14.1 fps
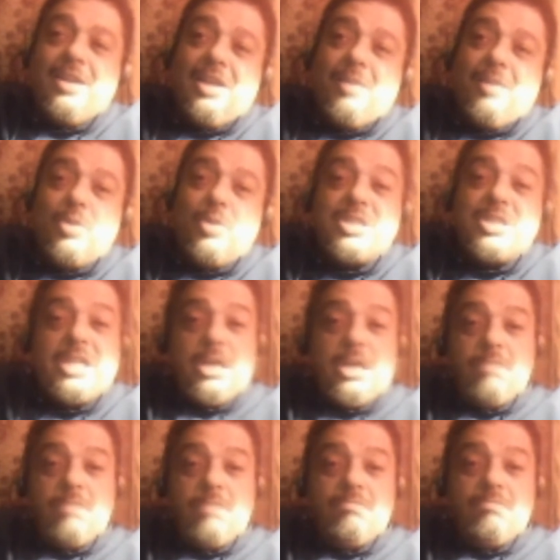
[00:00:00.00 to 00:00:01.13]
um, we'll see
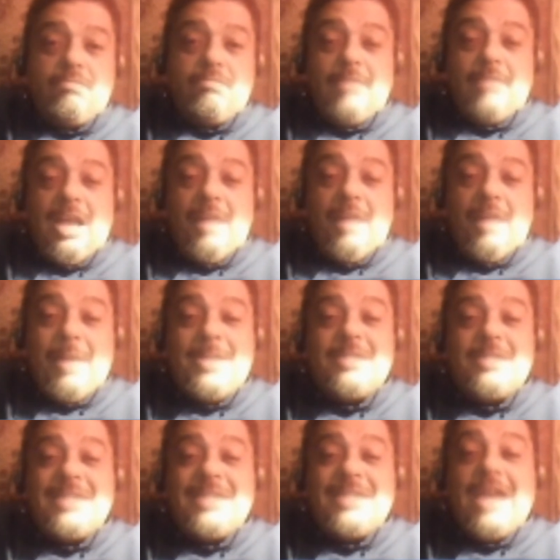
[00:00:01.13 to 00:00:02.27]
uh, maybe
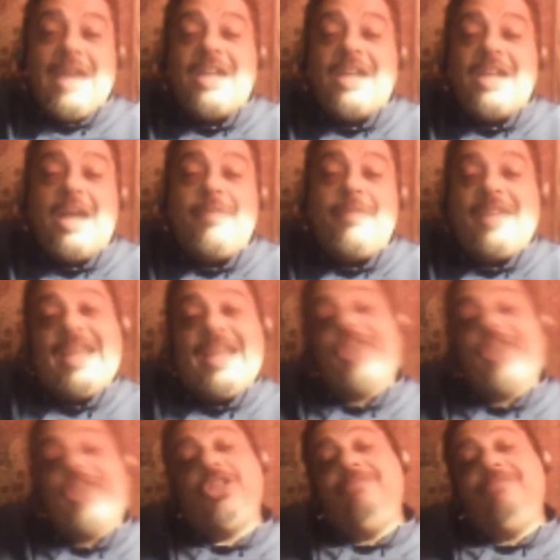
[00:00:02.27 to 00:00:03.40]
some downtime,
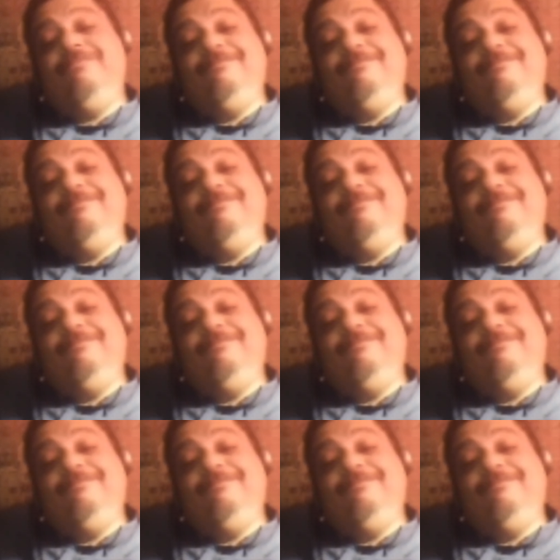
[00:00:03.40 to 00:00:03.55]
vacation.